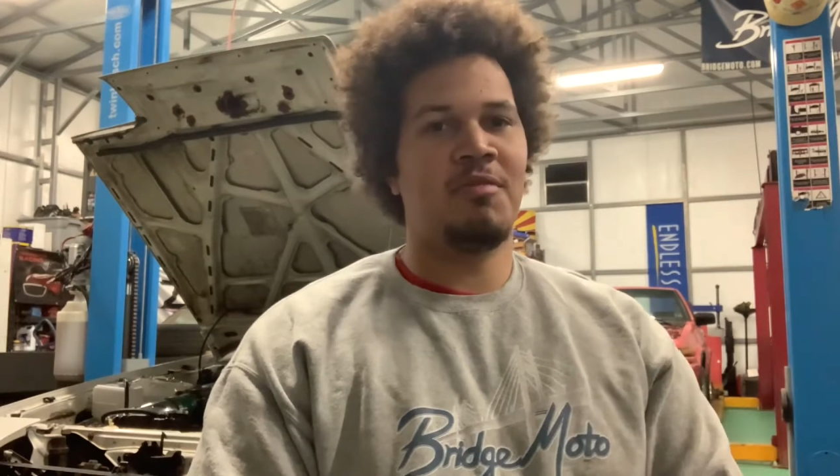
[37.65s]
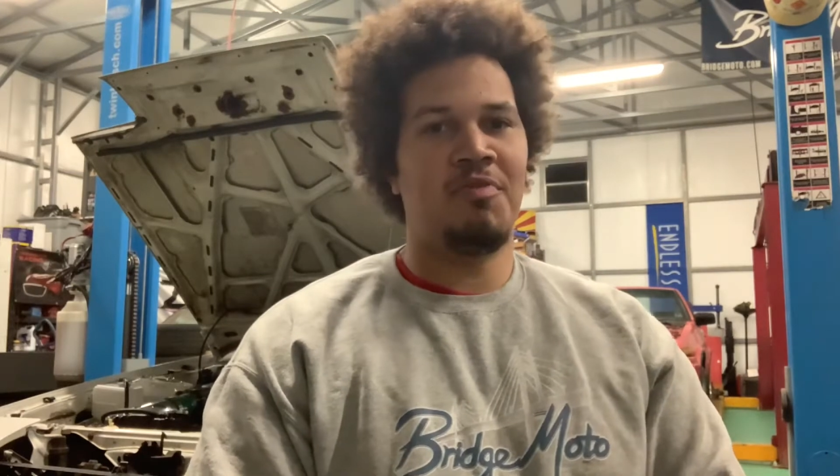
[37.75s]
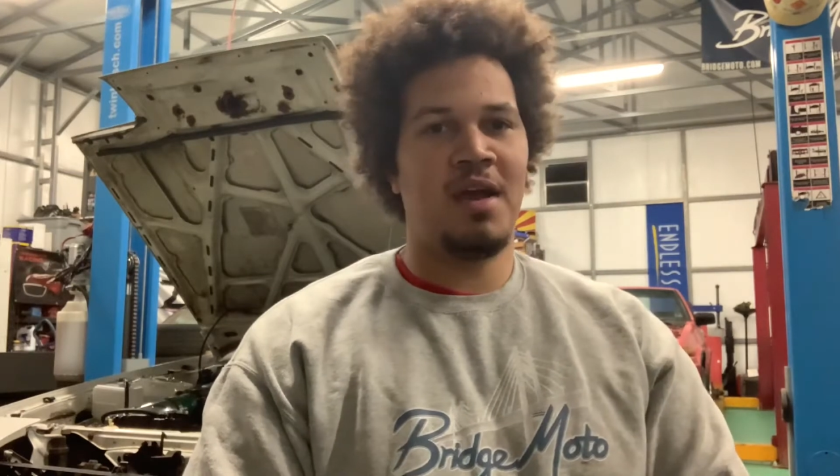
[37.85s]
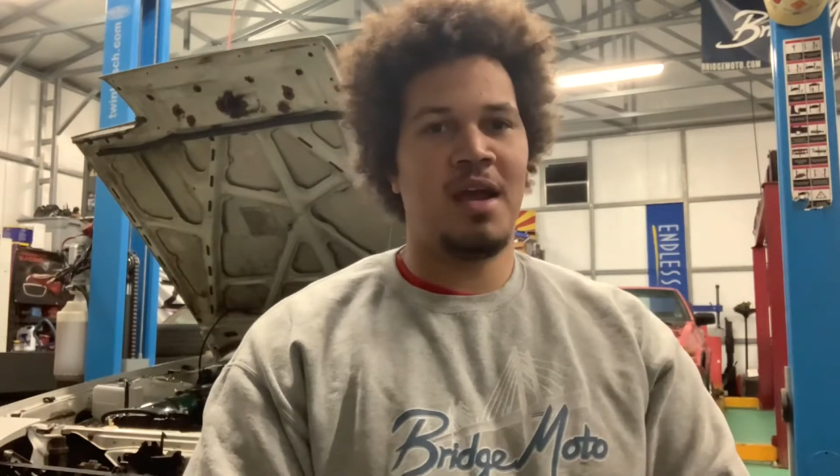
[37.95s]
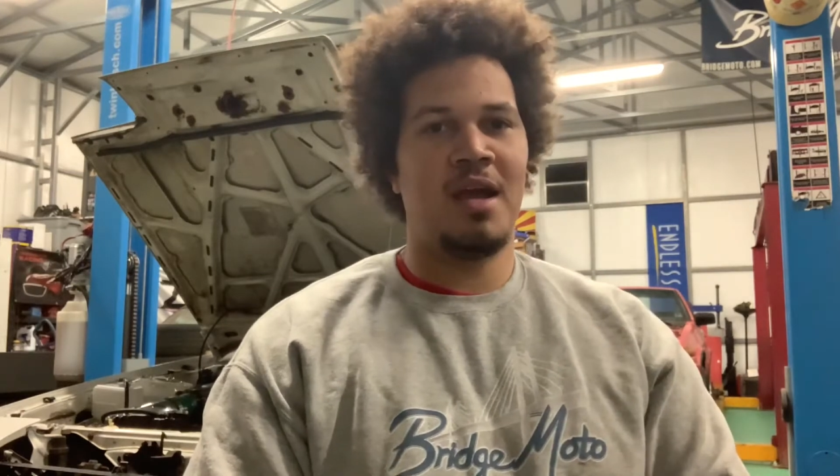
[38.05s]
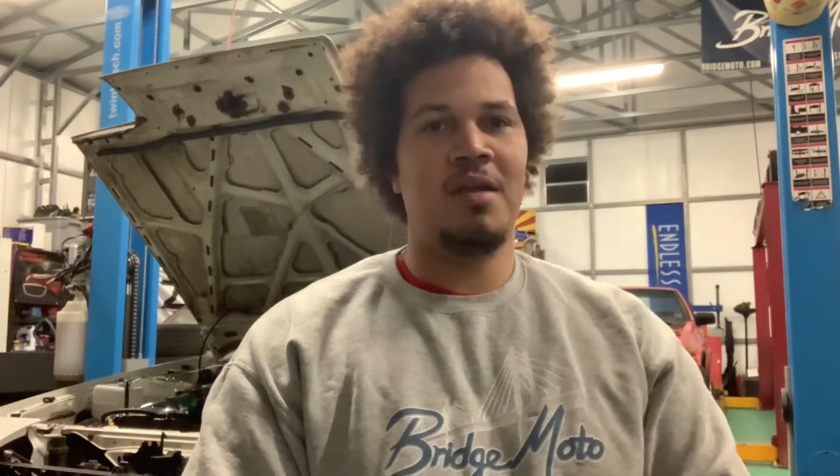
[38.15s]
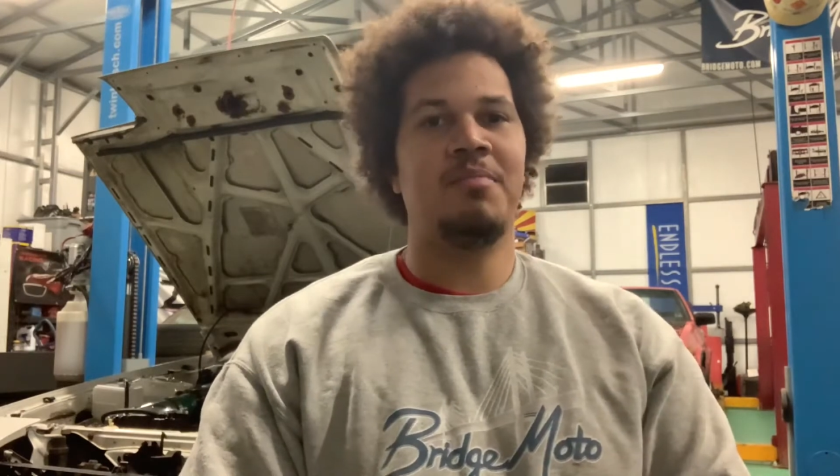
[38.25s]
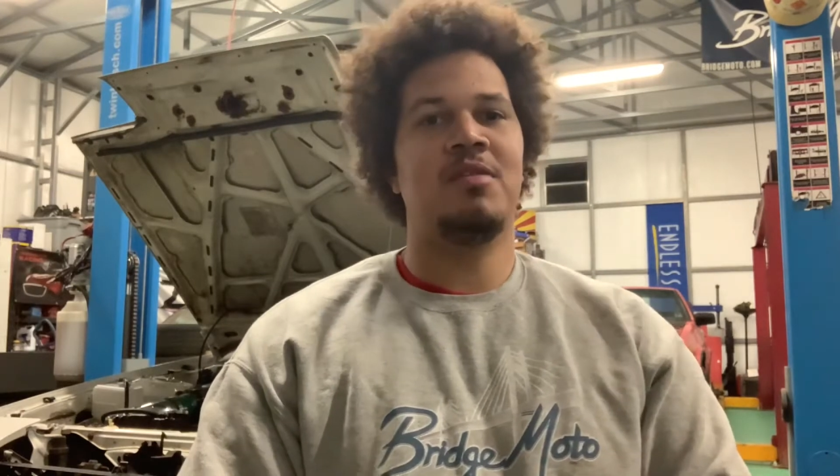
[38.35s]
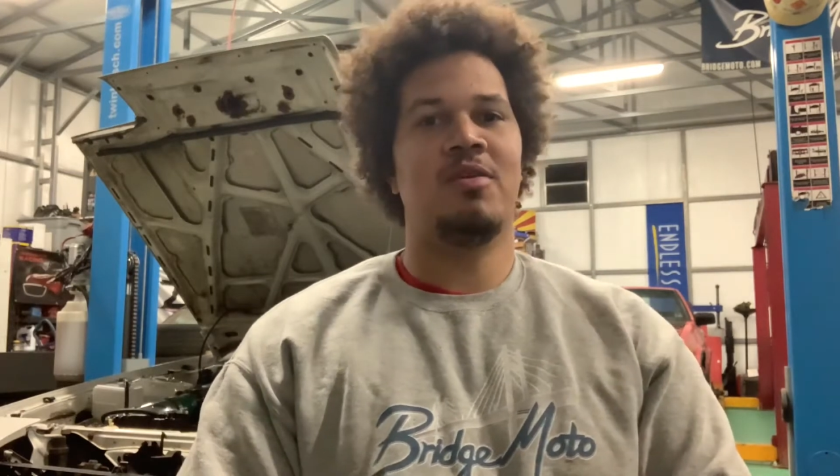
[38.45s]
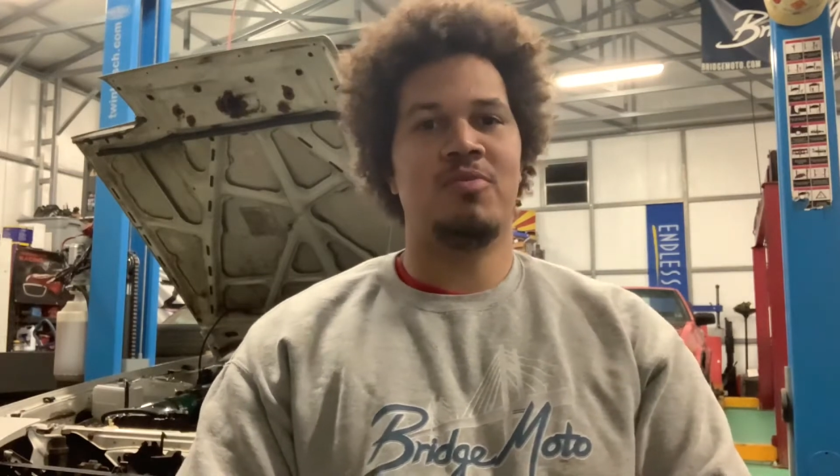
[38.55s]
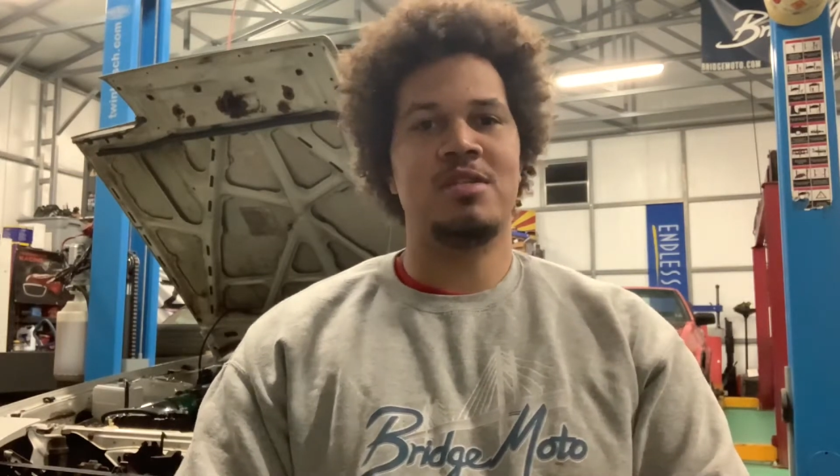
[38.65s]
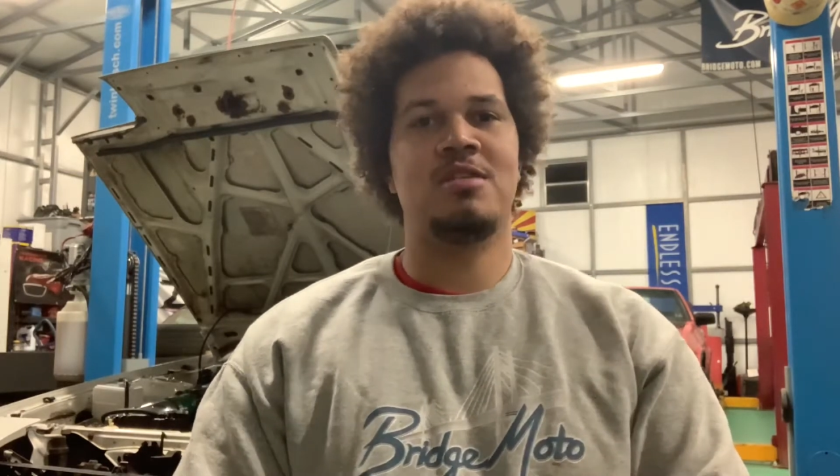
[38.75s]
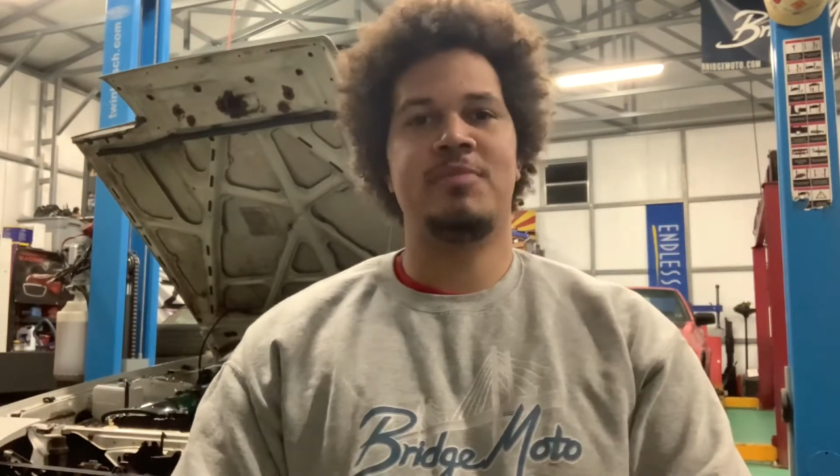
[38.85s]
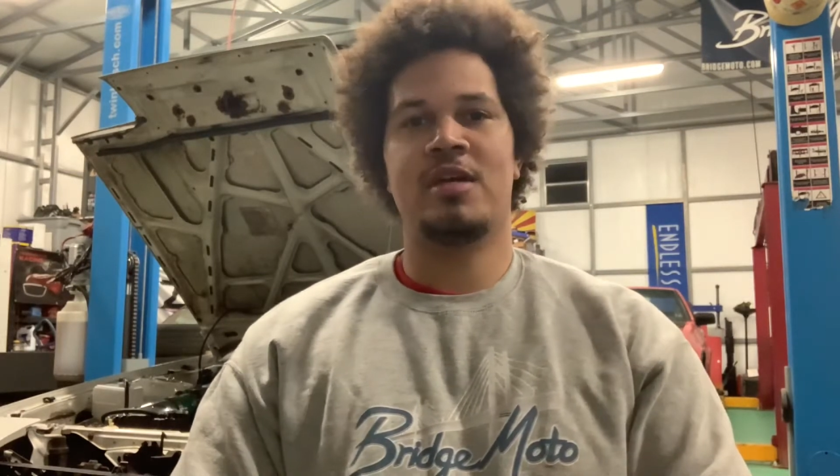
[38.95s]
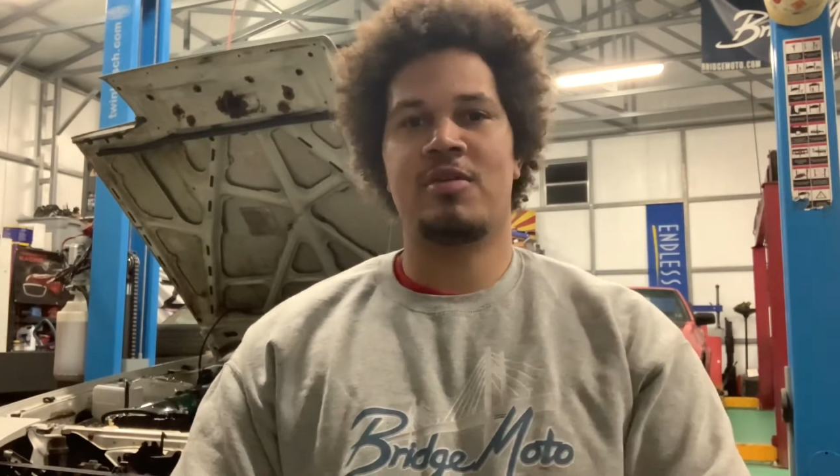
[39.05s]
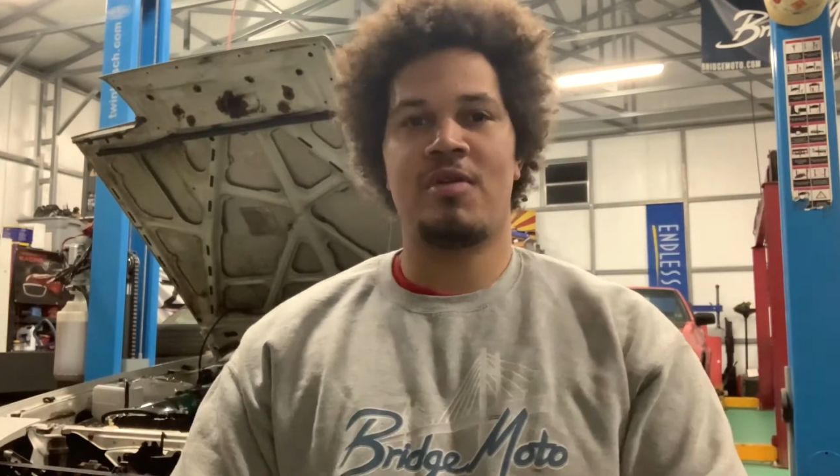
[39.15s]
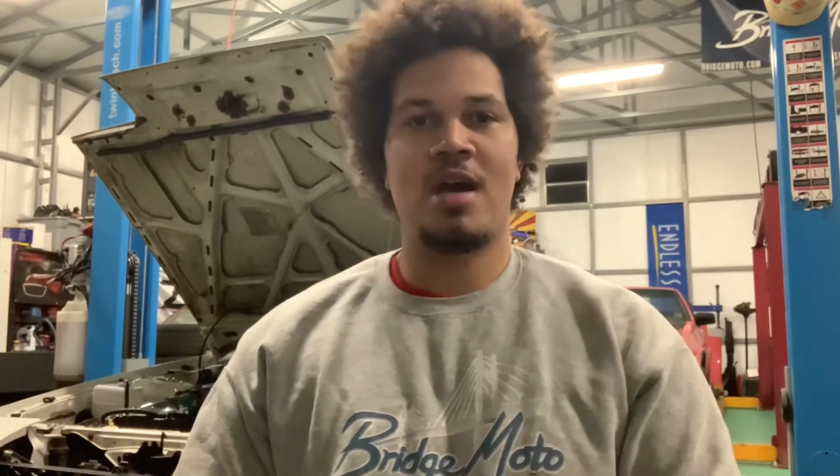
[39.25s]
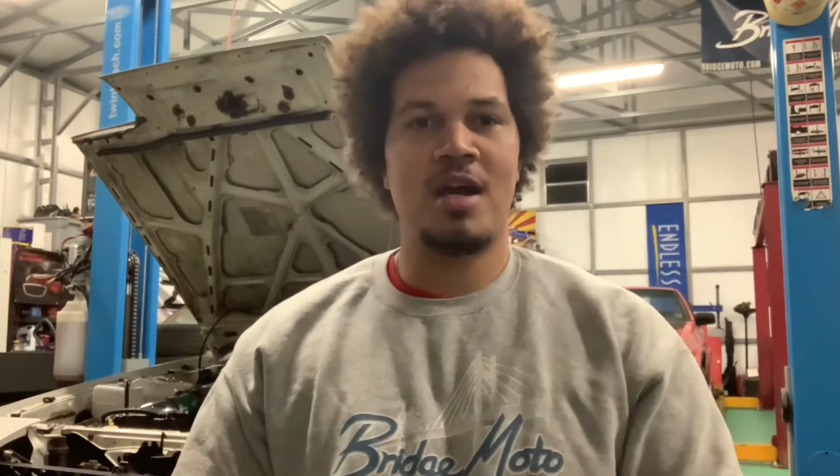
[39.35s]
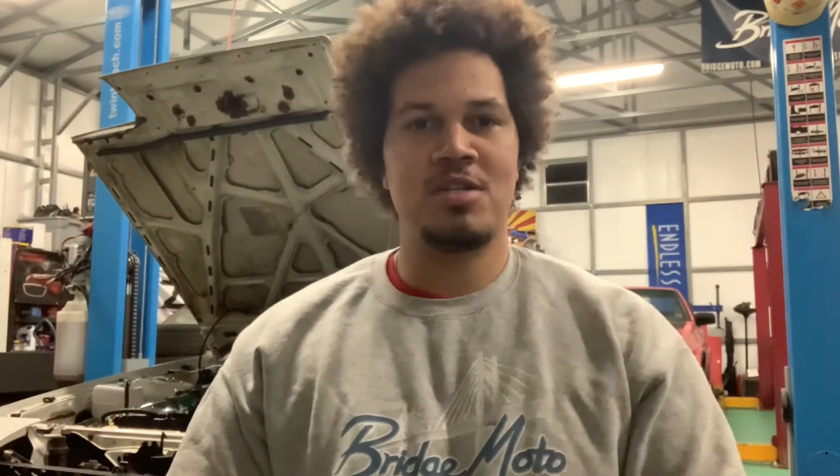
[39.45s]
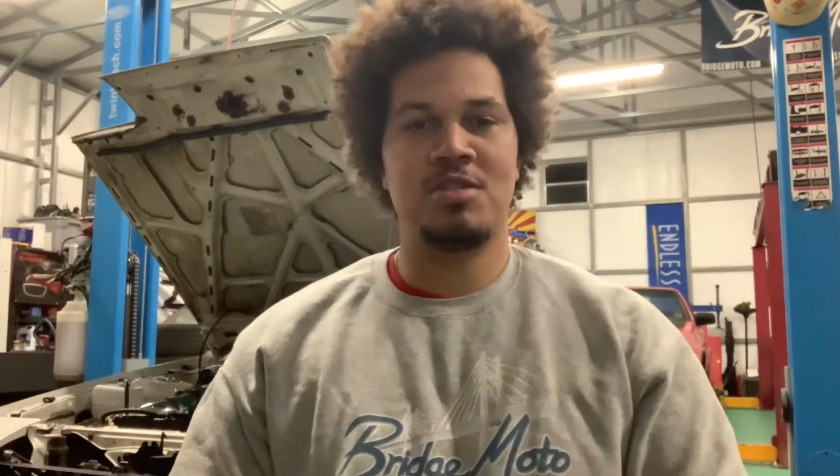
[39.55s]
find their way to my
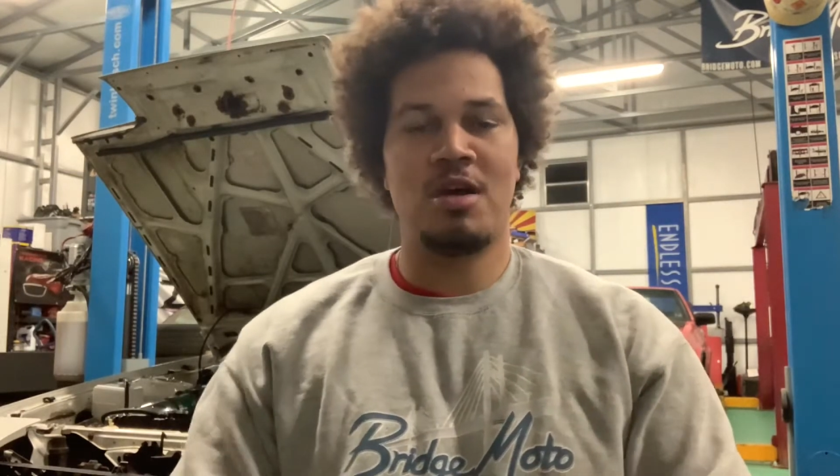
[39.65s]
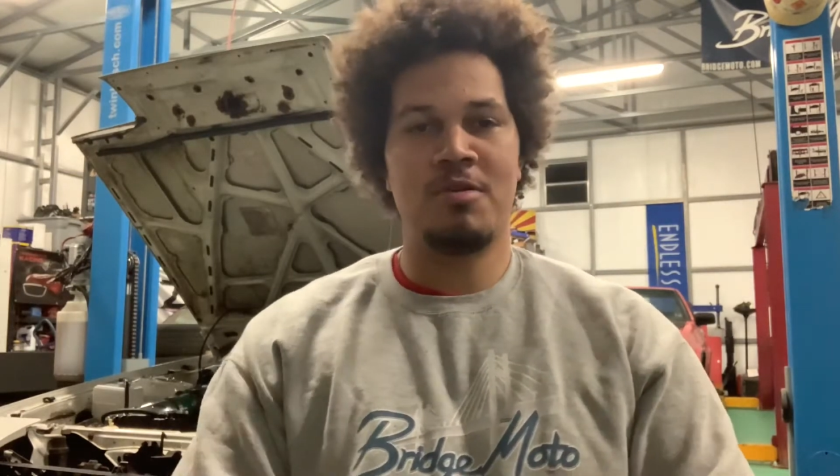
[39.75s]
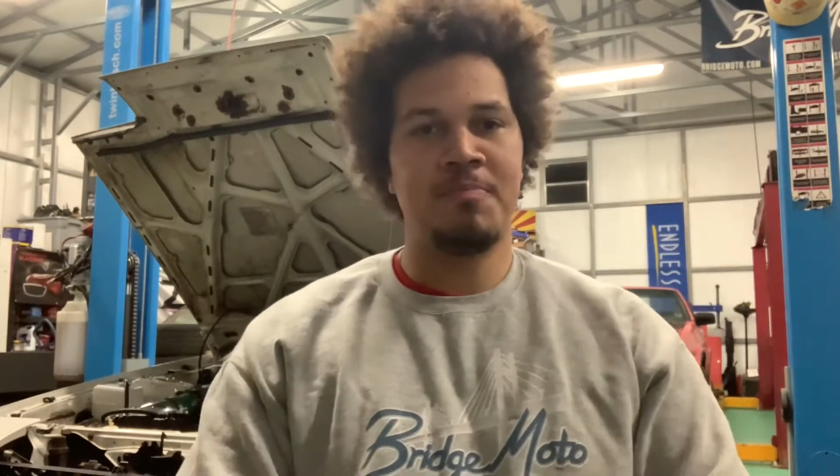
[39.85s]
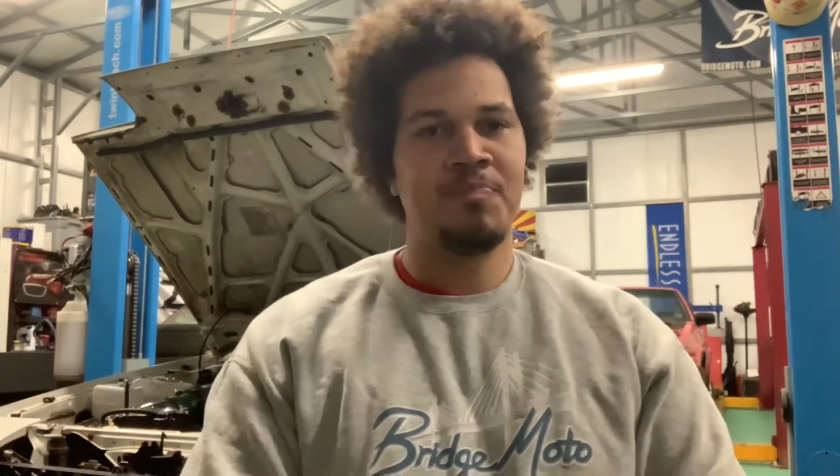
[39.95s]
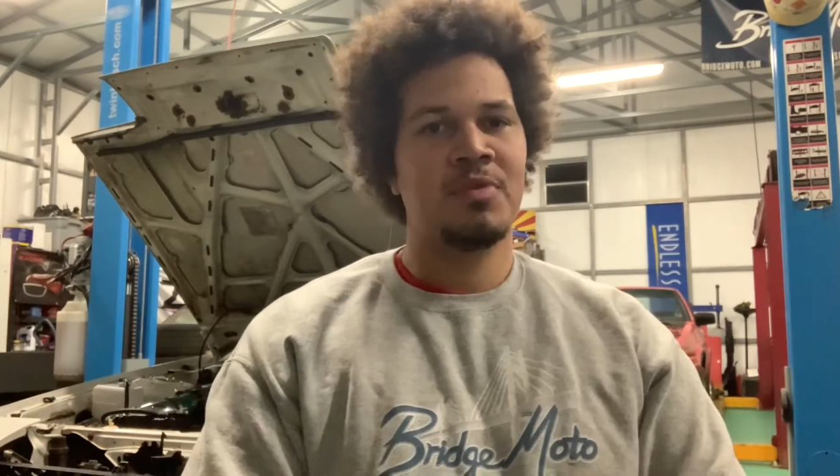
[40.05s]
garage, so